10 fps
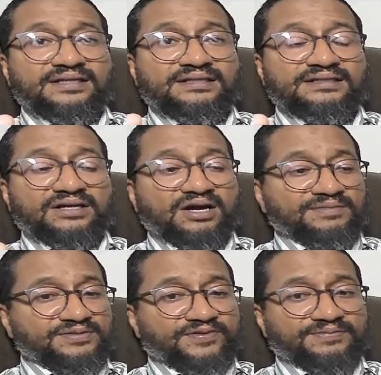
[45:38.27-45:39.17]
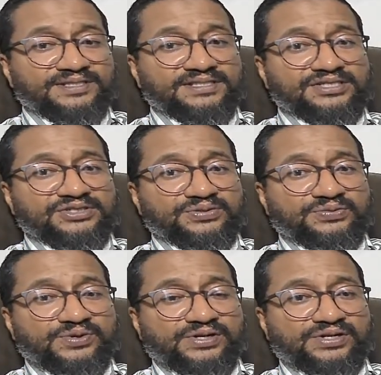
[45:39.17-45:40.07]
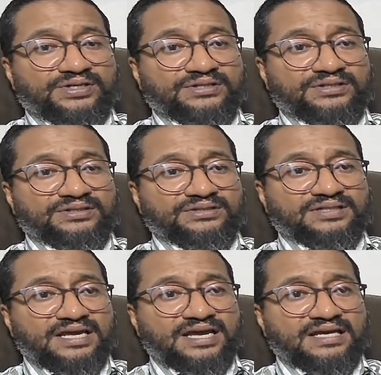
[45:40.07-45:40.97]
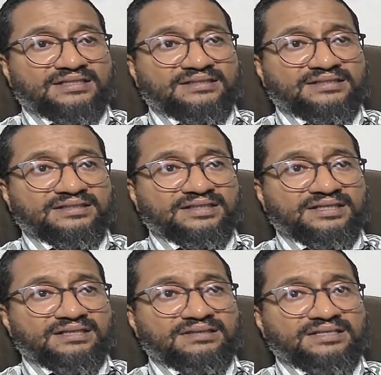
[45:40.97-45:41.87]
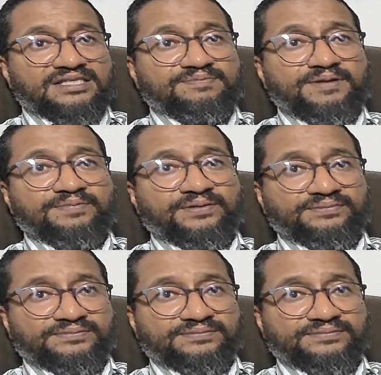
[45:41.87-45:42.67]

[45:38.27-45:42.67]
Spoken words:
The comments from this teacher were that these people